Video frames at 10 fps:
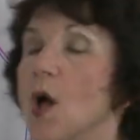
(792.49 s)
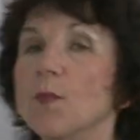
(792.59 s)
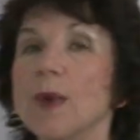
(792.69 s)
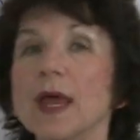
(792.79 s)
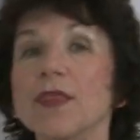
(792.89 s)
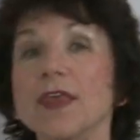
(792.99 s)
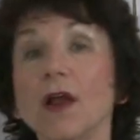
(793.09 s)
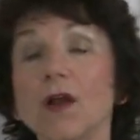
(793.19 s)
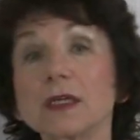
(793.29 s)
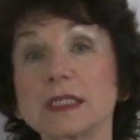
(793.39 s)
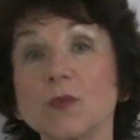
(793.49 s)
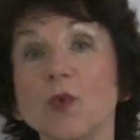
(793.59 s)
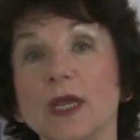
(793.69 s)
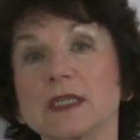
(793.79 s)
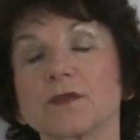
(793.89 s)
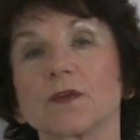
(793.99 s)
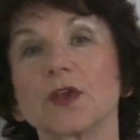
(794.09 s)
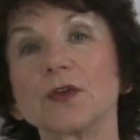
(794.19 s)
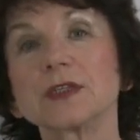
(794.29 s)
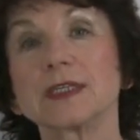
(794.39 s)
But there are some ways for
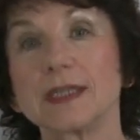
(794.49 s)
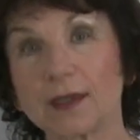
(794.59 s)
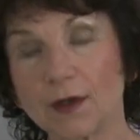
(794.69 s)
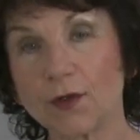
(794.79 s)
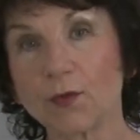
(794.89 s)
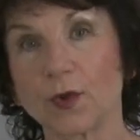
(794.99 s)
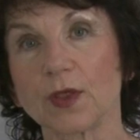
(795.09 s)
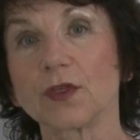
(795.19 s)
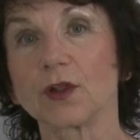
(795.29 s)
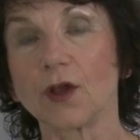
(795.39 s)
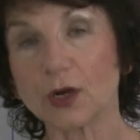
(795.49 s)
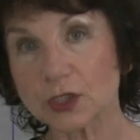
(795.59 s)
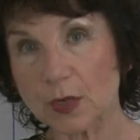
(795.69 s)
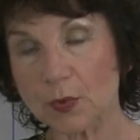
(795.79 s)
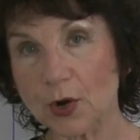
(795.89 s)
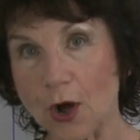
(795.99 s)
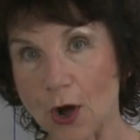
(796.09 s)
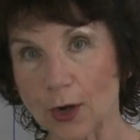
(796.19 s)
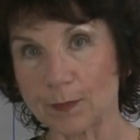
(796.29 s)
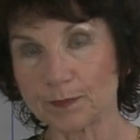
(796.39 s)
you to deal with the large upper
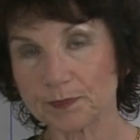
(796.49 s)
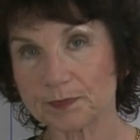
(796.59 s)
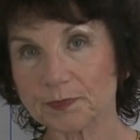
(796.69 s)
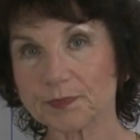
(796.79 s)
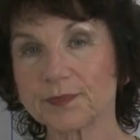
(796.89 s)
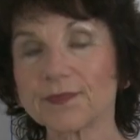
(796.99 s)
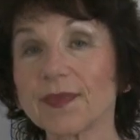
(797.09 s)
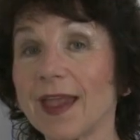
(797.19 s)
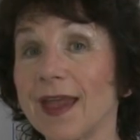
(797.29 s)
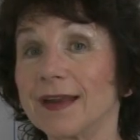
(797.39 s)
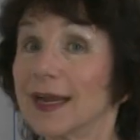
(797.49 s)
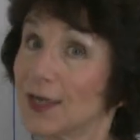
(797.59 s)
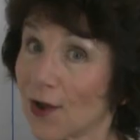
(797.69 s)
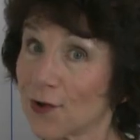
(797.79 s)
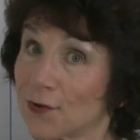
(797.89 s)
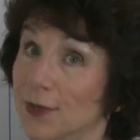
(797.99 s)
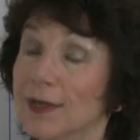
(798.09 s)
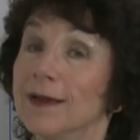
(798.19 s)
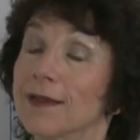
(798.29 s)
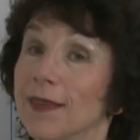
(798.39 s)
arm, and I know
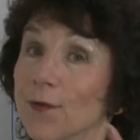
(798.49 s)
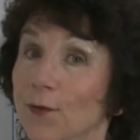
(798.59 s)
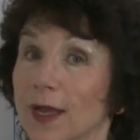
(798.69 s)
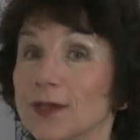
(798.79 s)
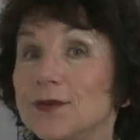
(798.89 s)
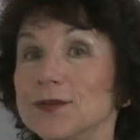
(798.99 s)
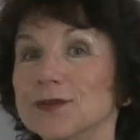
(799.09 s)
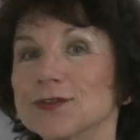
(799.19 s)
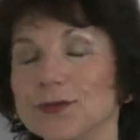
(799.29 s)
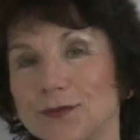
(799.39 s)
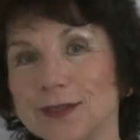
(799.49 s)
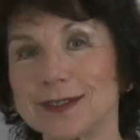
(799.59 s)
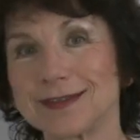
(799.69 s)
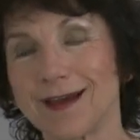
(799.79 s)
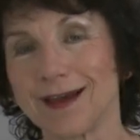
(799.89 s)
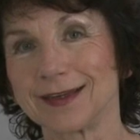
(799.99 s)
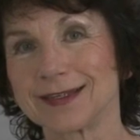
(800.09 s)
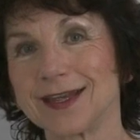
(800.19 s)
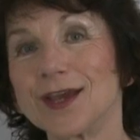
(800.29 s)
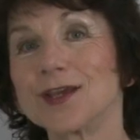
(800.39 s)
that when you use Sure-Fit
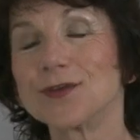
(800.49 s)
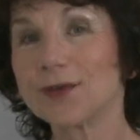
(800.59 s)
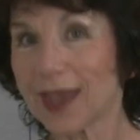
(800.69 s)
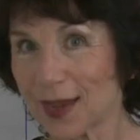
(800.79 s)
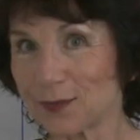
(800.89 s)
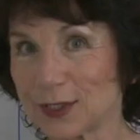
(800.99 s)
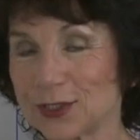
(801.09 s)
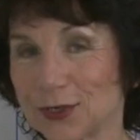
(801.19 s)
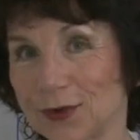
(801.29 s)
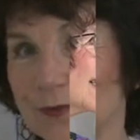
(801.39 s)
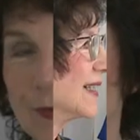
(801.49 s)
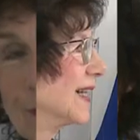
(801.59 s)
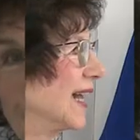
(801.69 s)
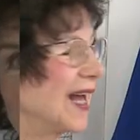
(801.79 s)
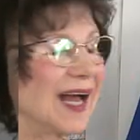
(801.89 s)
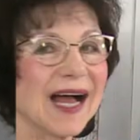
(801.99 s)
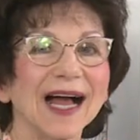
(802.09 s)
Designs, you can be sure of the fit.